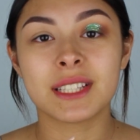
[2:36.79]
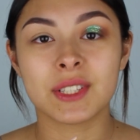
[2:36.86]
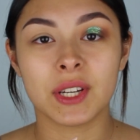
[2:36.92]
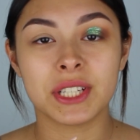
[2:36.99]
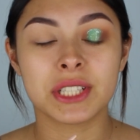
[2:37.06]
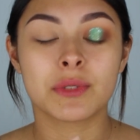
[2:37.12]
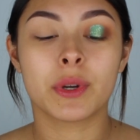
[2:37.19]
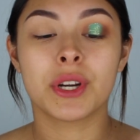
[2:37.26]
so
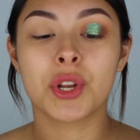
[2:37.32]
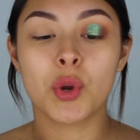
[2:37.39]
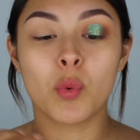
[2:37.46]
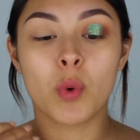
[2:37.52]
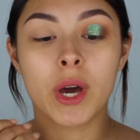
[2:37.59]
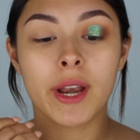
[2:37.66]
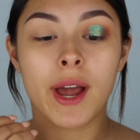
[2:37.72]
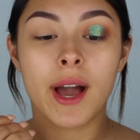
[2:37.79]
I just want to do
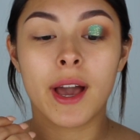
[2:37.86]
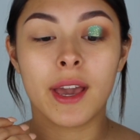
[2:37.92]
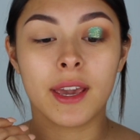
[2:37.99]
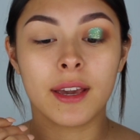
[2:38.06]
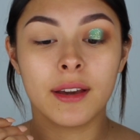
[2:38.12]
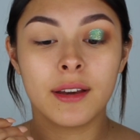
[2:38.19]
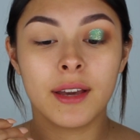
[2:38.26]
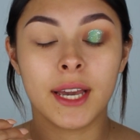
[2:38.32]
one
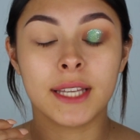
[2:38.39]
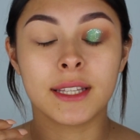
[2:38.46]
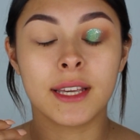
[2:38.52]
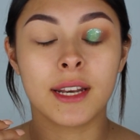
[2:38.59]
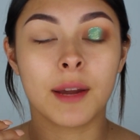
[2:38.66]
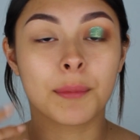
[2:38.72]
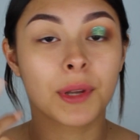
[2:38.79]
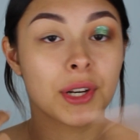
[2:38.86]
eye, and
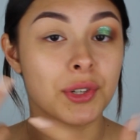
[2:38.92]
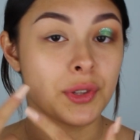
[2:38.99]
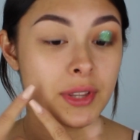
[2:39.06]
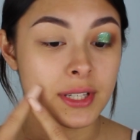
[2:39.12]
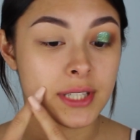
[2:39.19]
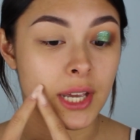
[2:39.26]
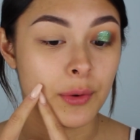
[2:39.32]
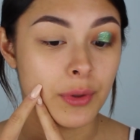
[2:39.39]
then I'm gonna do
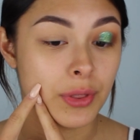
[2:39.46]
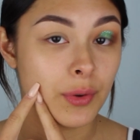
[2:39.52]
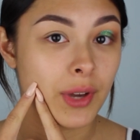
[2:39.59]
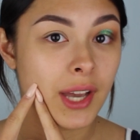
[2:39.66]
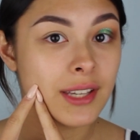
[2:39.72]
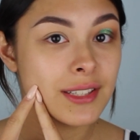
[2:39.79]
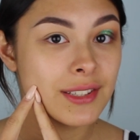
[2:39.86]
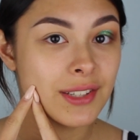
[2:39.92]
this eye with you guys.